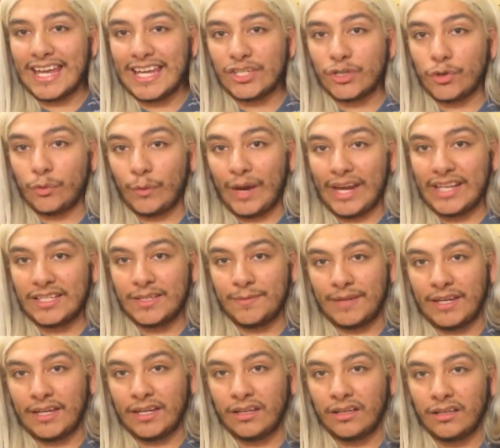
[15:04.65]
is gray to
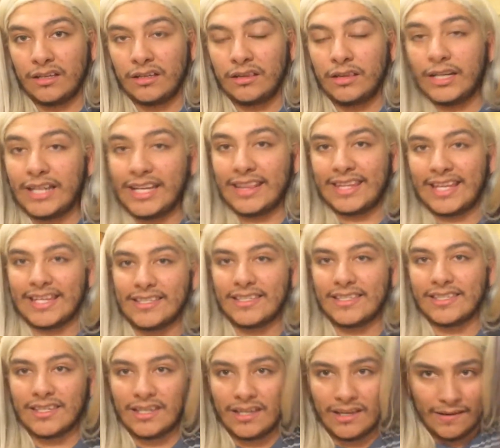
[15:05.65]
me. Look at
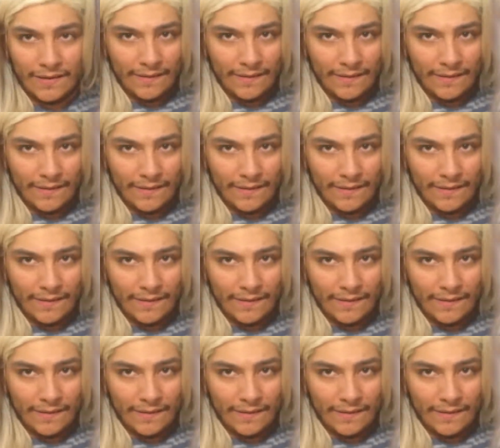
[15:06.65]
this.